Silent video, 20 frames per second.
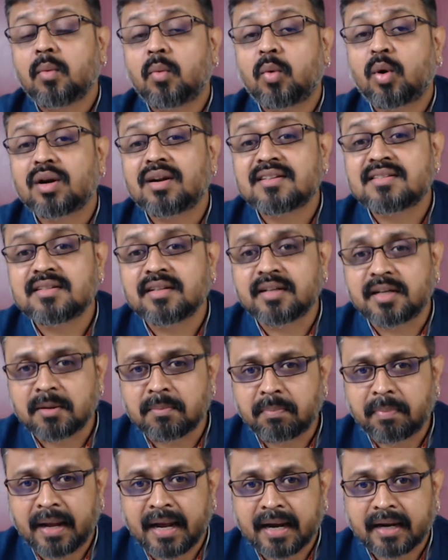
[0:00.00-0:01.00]
what does it
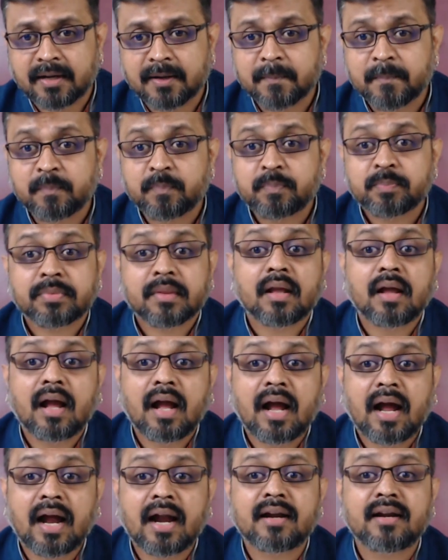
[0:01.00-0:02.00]
impact?
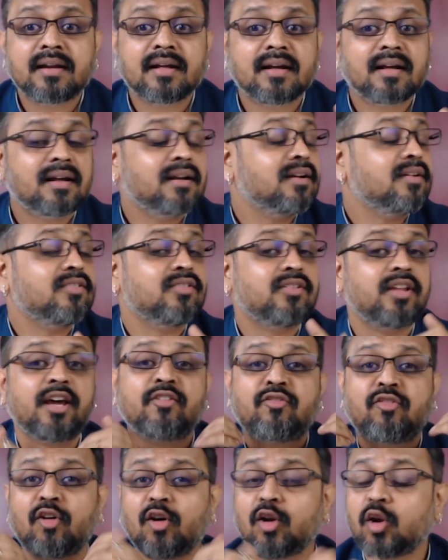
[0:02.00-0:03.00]
And they are
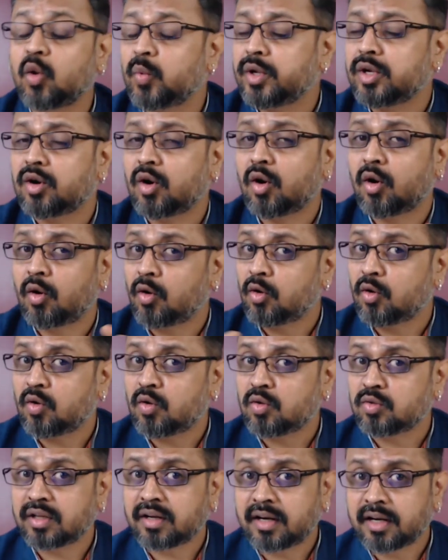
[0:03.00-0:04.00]
following
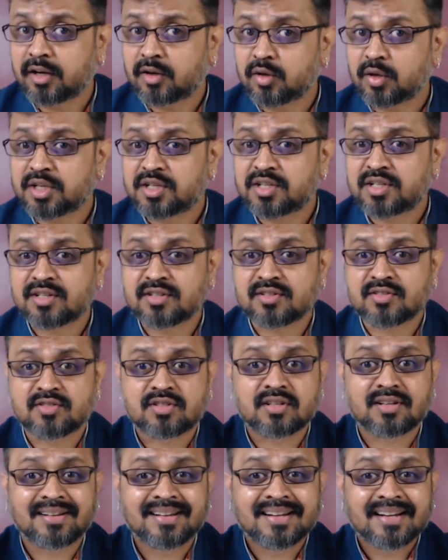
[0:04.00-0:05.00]
all the
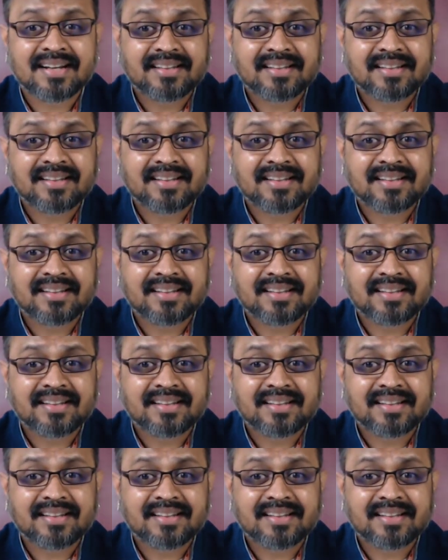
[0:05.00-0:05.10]
regulations,